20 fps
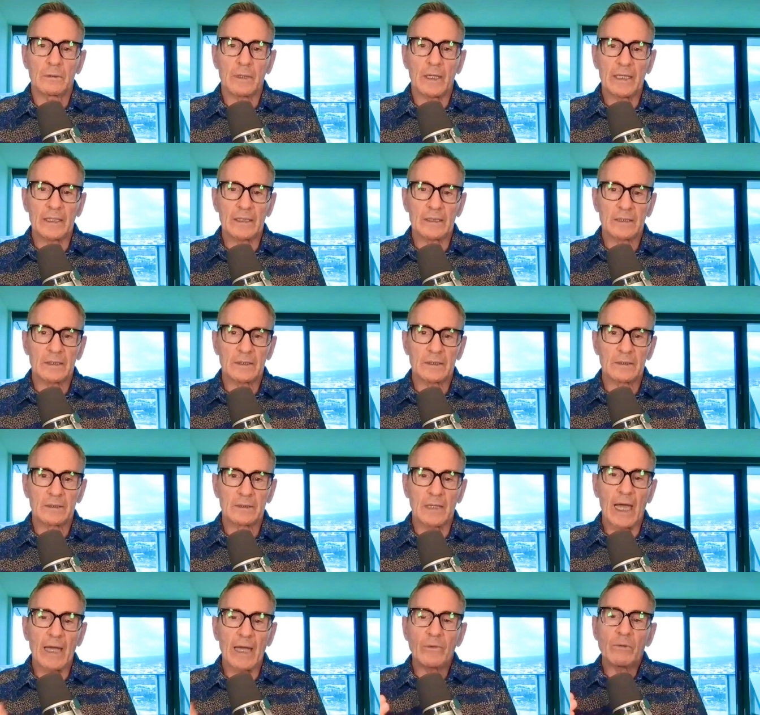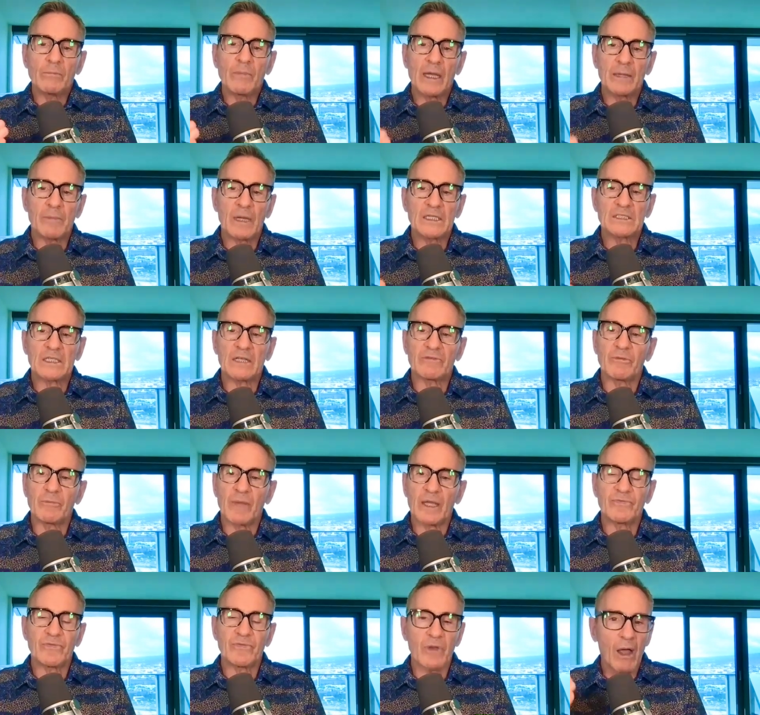right? I remind myself of
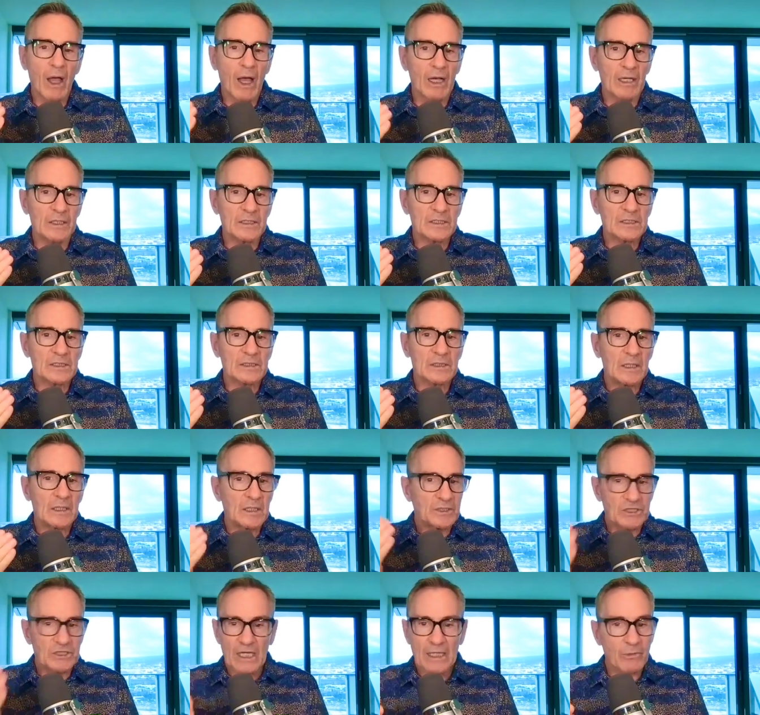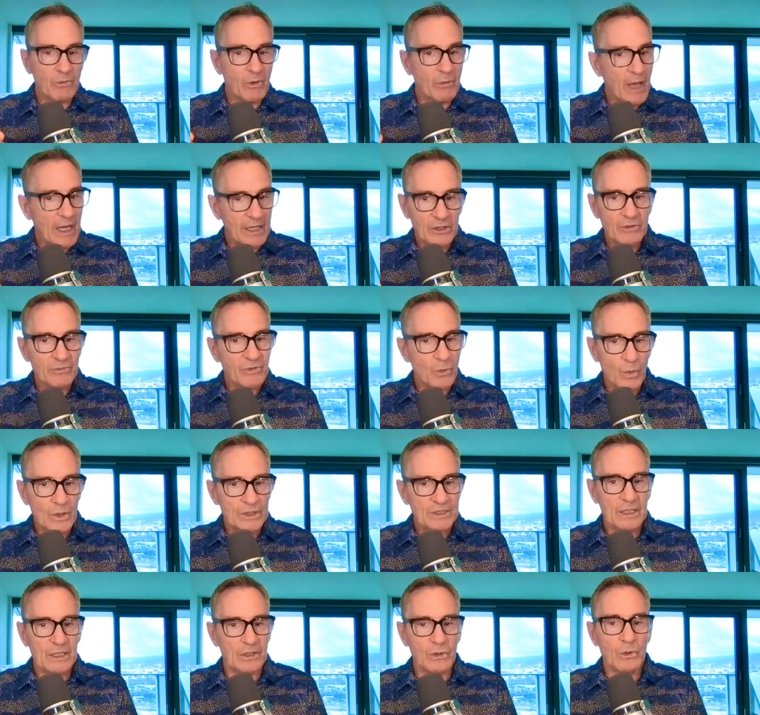my flaws, gently remind you of the
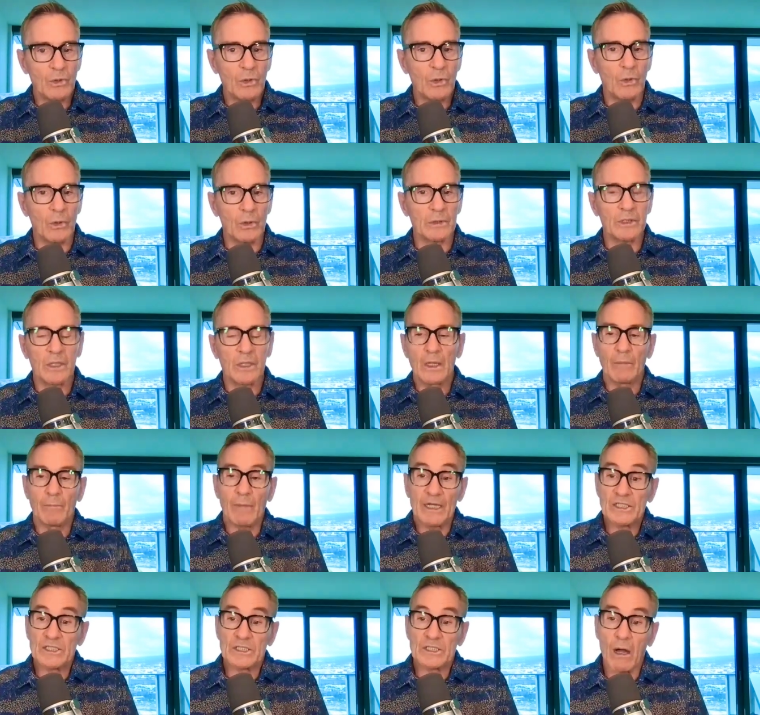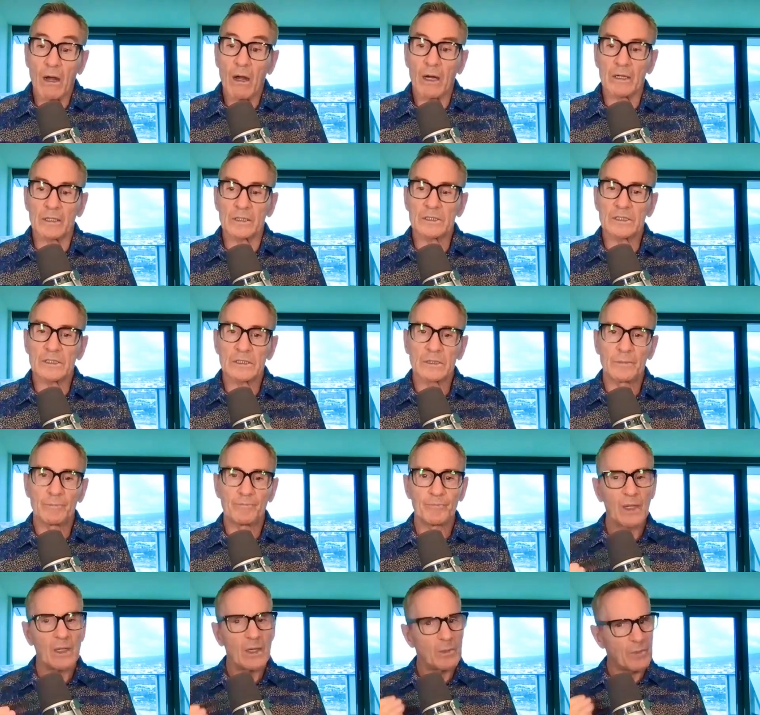ones that you hold, my scars,
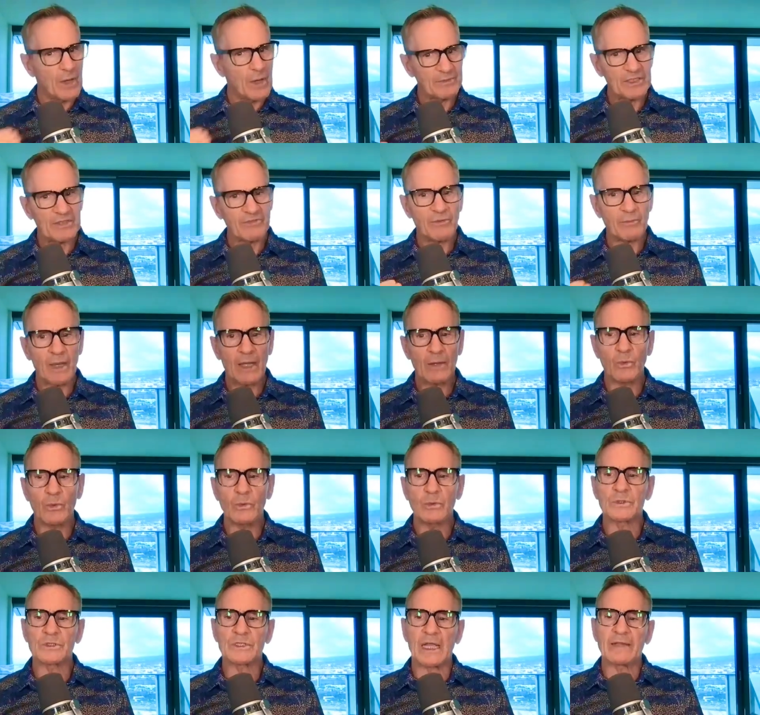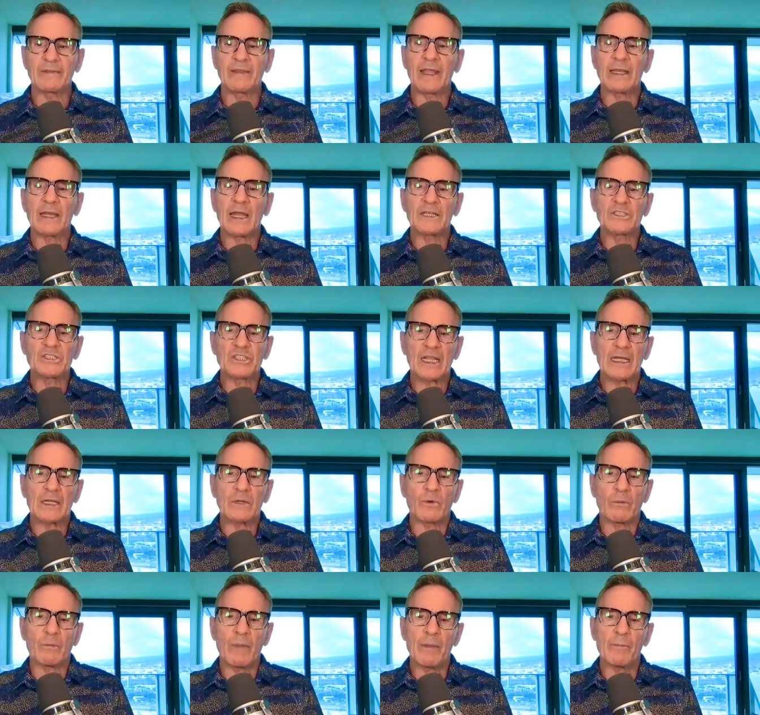perhaps even my wounds. And then I
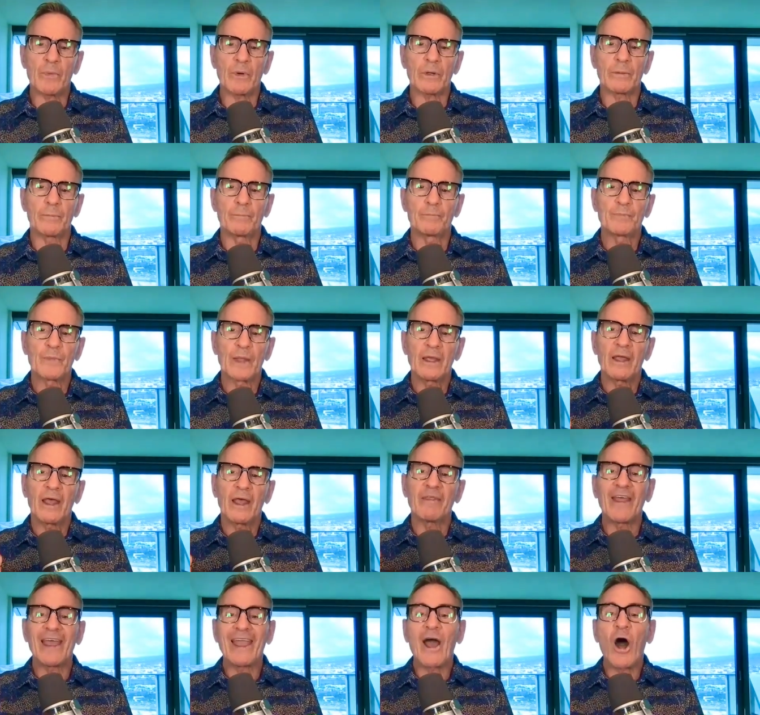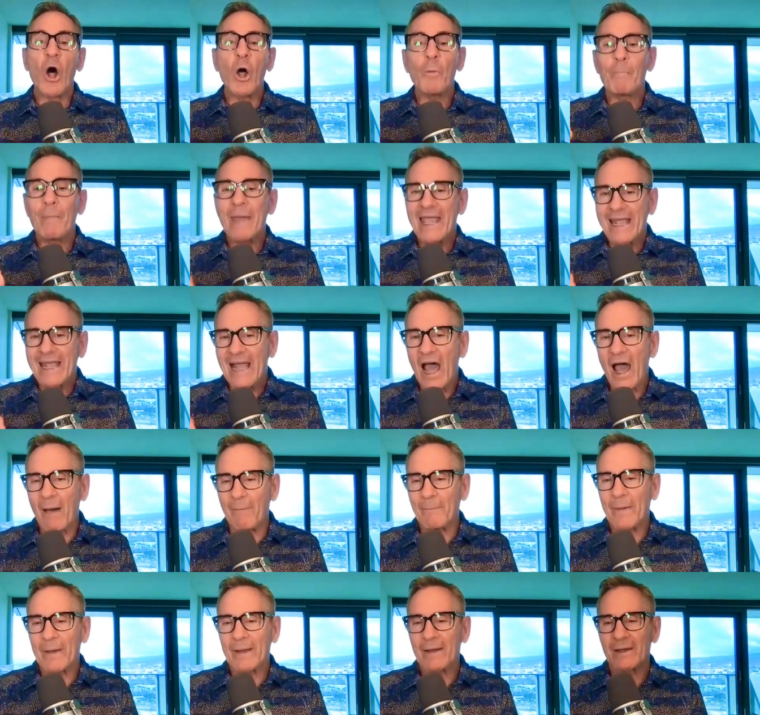gently remember they all make
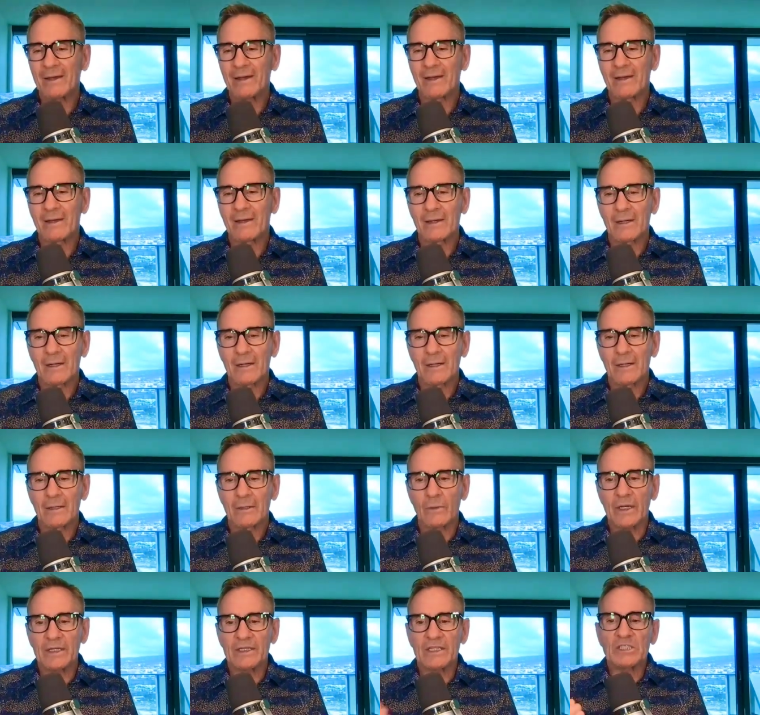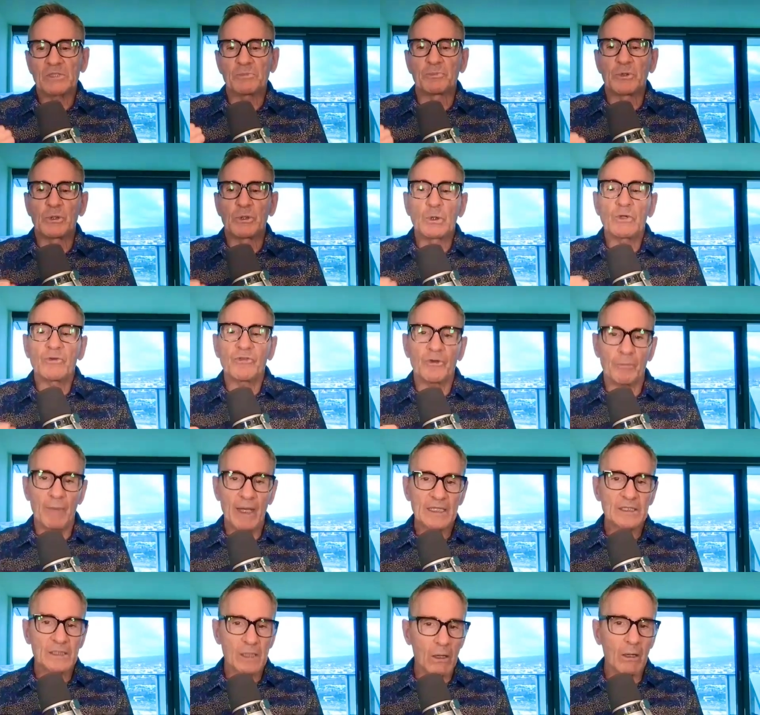up, right? This beautiful
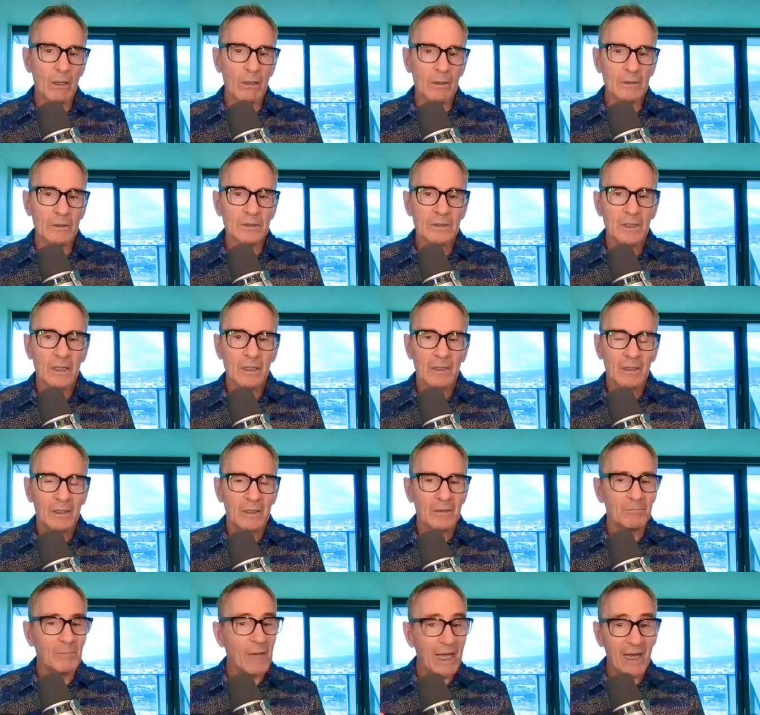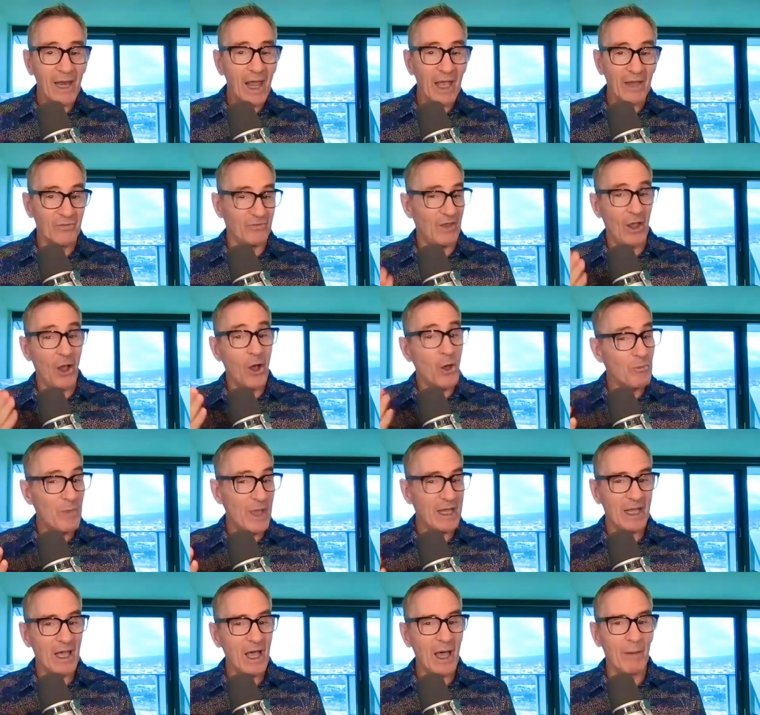mess called my life. They all
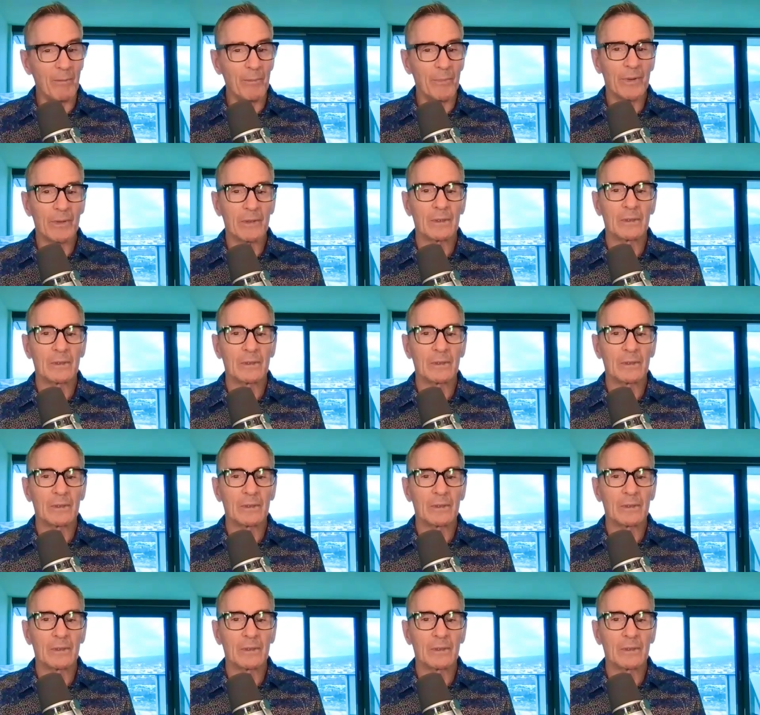make up.